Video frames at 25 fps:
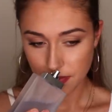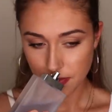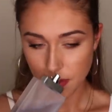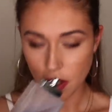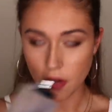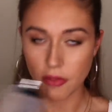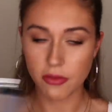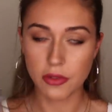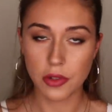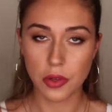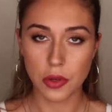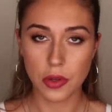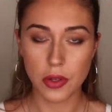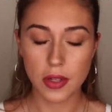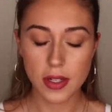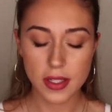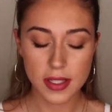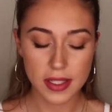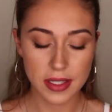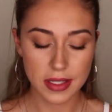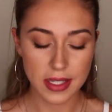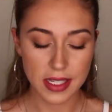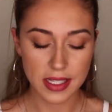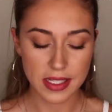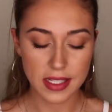Of
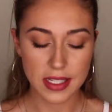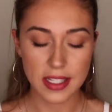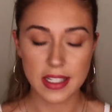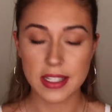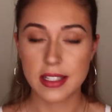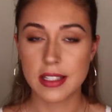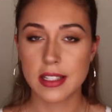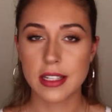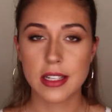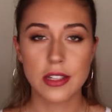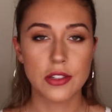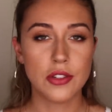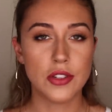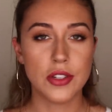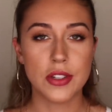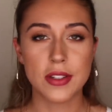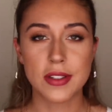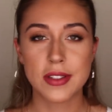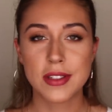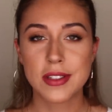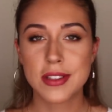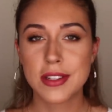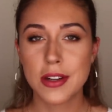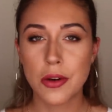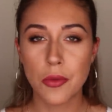course, this is
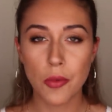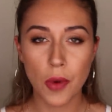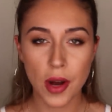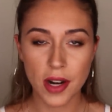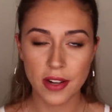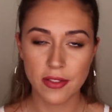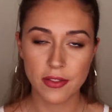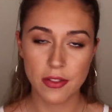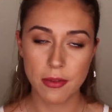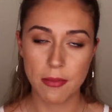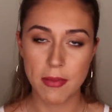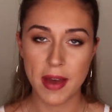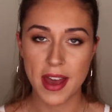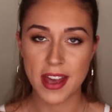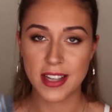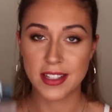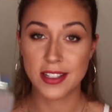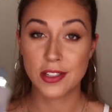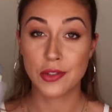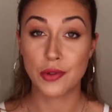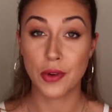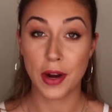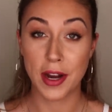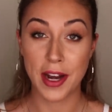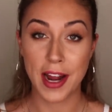just one of the
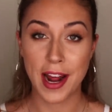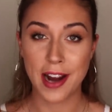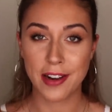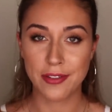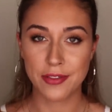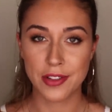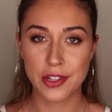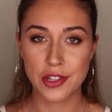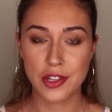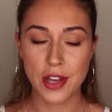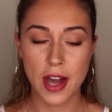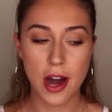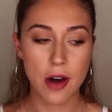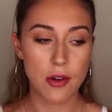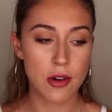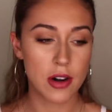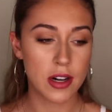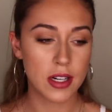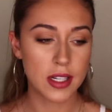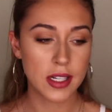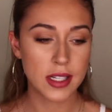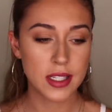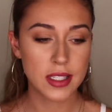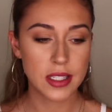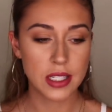best straight out of the
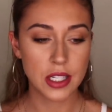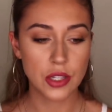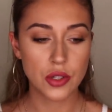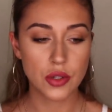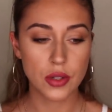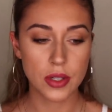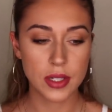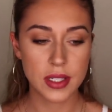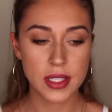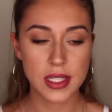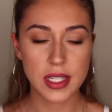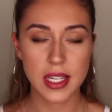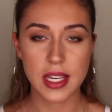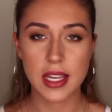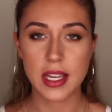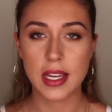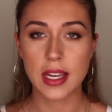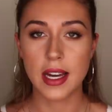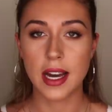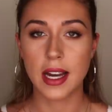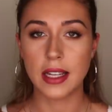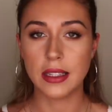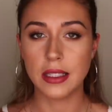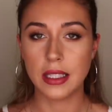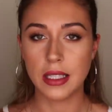shower.
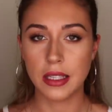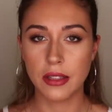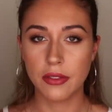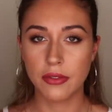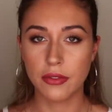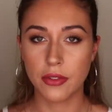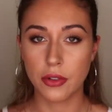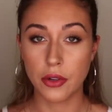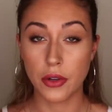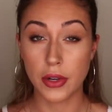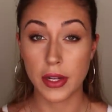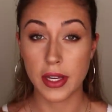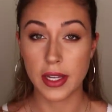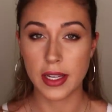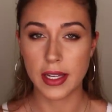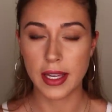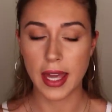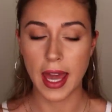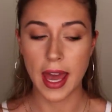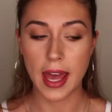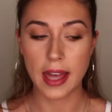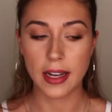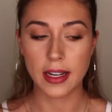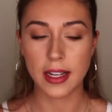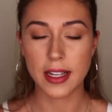Citrusy, a little fruity
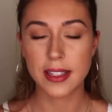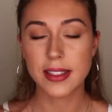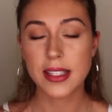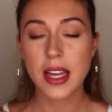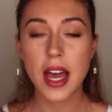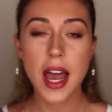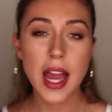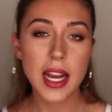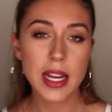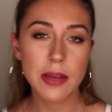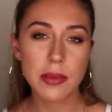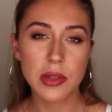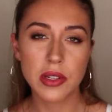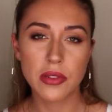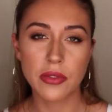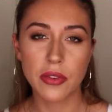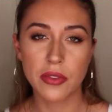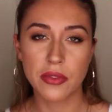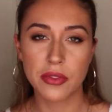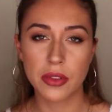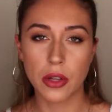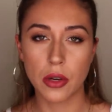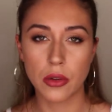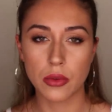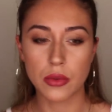again, a tiny bit of a
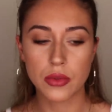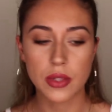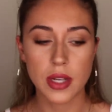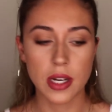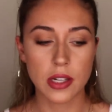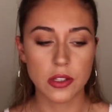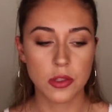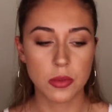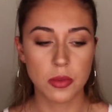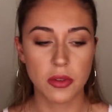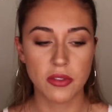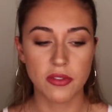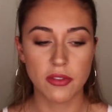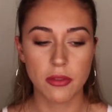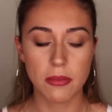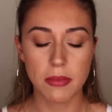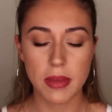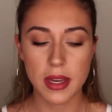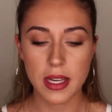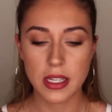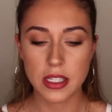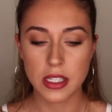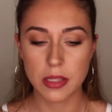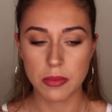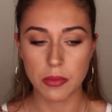floral touch, but for
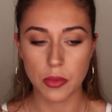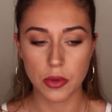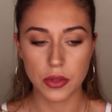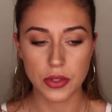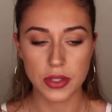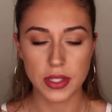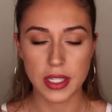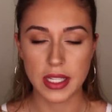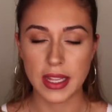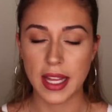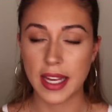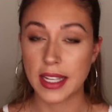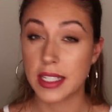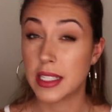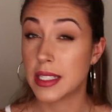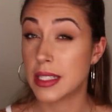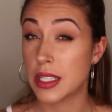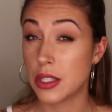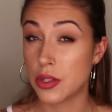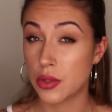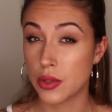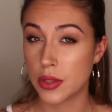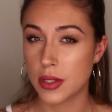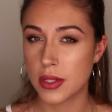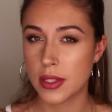me it's mostly like
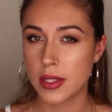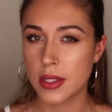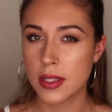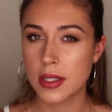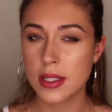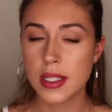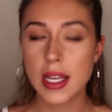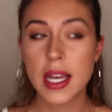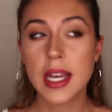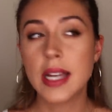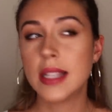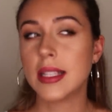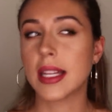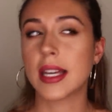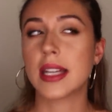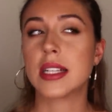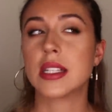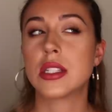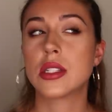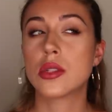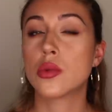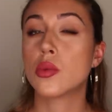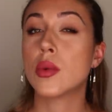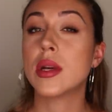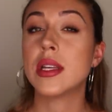citruses, like a
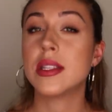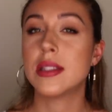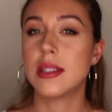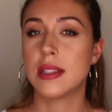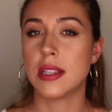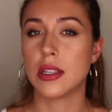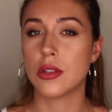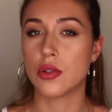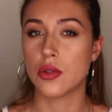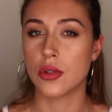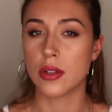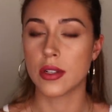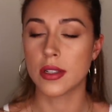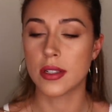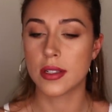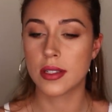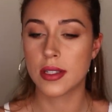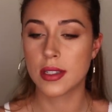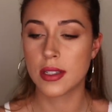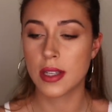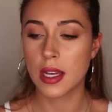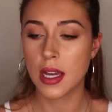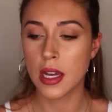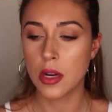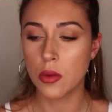sweet
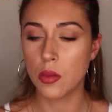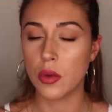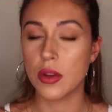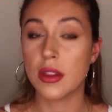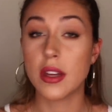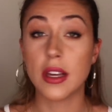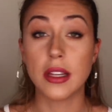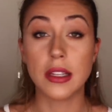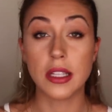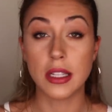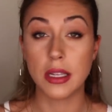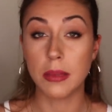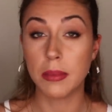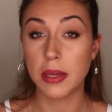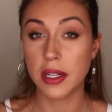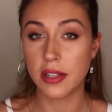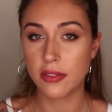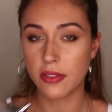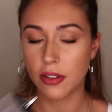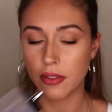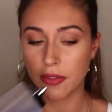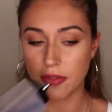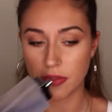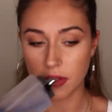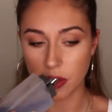citrus with a little bit of
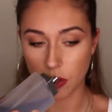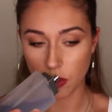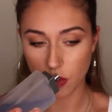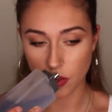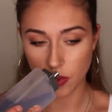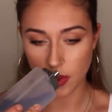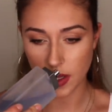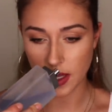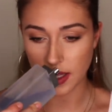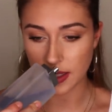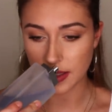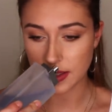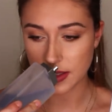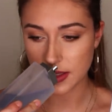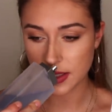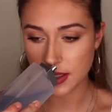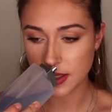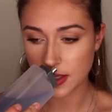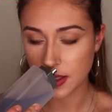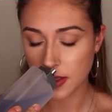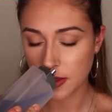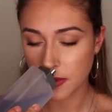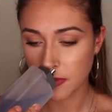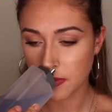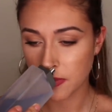a floral hint.